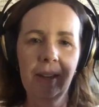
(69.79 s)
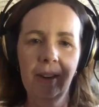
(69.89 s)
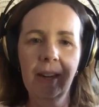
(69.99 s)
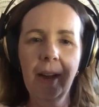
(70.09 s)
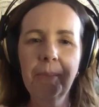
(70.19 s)
There are a
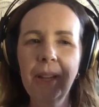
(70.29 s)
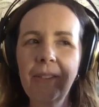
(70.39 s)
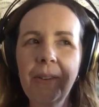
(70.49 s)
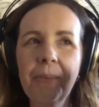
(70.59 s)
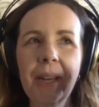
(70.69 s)
couple of
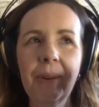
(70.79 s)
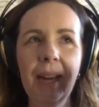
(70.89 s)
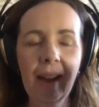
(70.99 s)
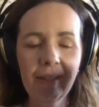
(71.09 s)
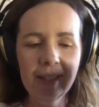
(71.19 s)
them that we
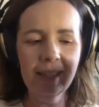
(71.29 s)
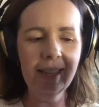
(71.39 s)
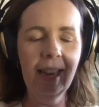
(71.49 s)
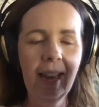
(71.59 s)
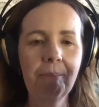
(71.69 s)
haven't done
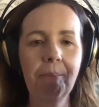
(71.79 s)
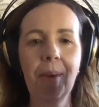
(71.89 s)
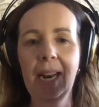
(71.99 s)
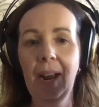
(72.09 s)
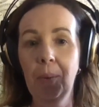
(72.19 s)
yet,
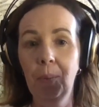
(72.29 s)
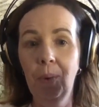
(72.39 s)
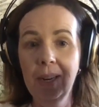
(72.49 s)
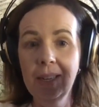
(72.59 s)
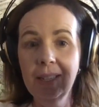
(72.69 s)
but I
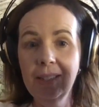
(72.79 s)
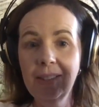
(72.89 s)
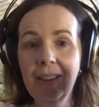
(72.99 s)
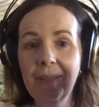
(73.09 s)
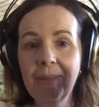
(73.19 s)
want to do
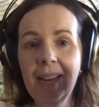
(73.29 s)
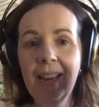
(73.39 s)
them.